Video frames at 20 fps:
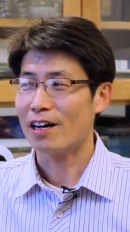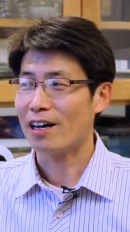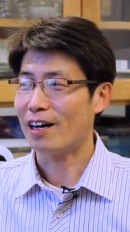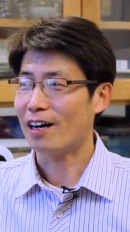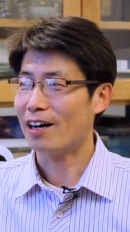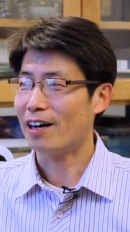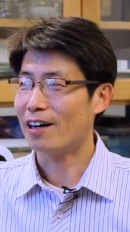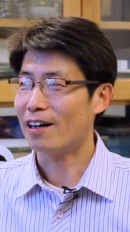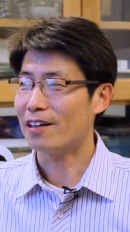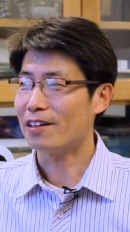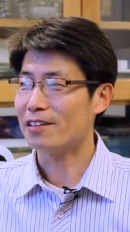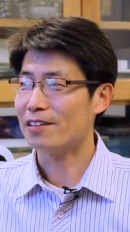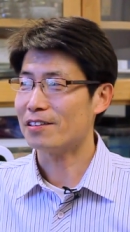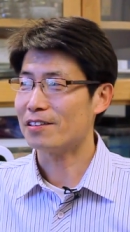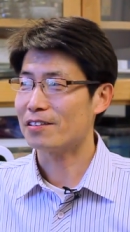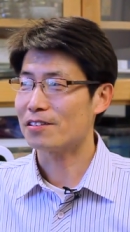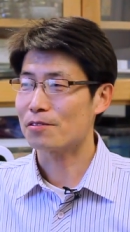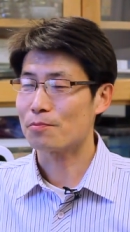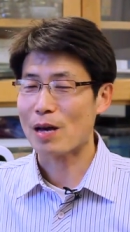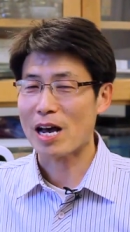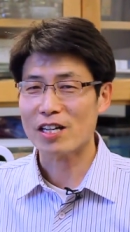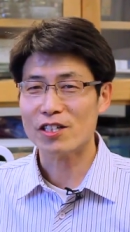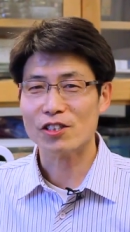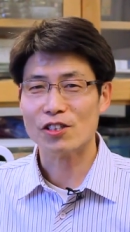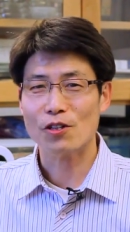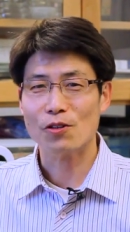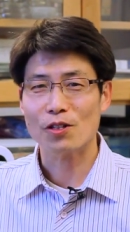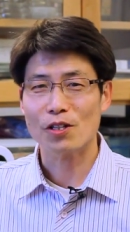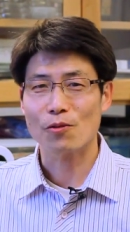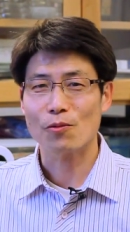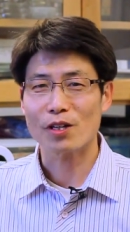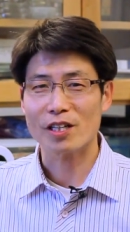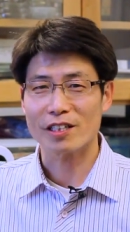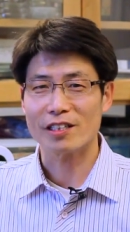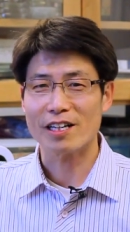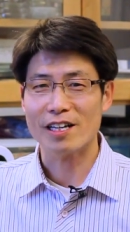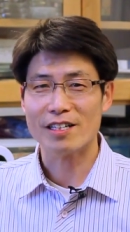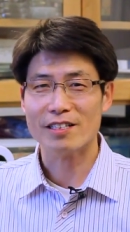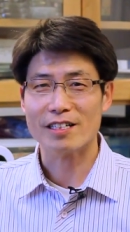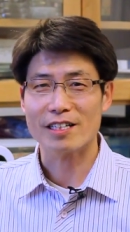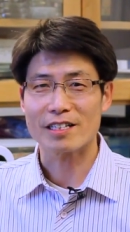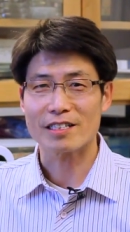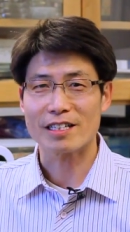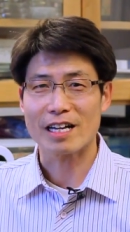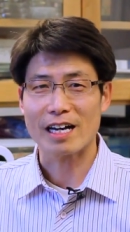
This magic coating, what it does is